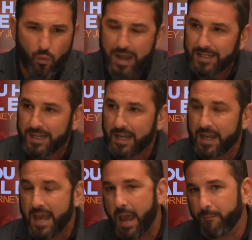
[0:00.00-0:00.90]

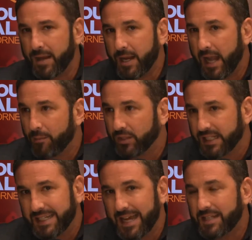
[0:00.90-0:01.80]
renting and being able
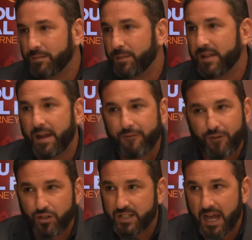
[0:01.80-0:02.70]
to get them to be that
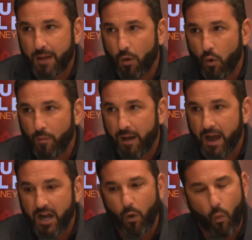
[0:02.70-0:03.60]
first-time home
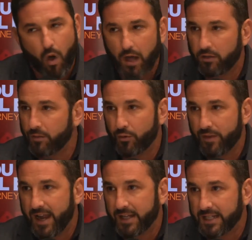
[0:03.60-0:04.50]
buyer and walk them
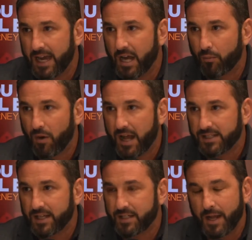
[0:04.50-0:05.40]
through that entire
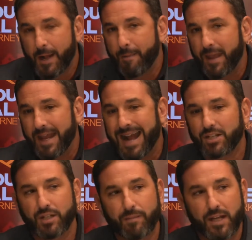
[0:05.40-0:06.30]
process, it
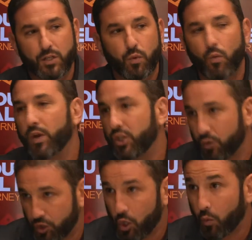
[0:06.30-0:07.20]
actually makes what we
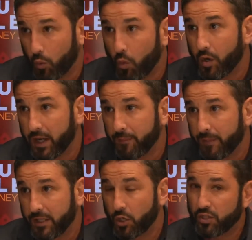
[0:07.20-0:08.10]
do so rewarding.
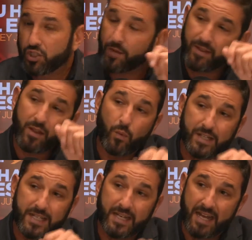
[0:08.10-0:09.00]
So it's something that
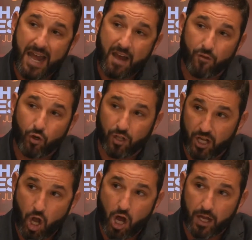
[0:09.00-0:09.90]
we didn't have
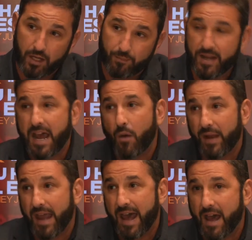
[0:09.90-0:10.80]
early on, but now
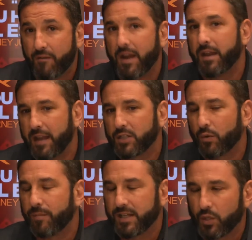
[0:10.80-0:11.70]
we have, and that's
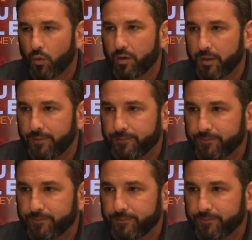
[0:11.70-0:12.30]
what makes it worth it.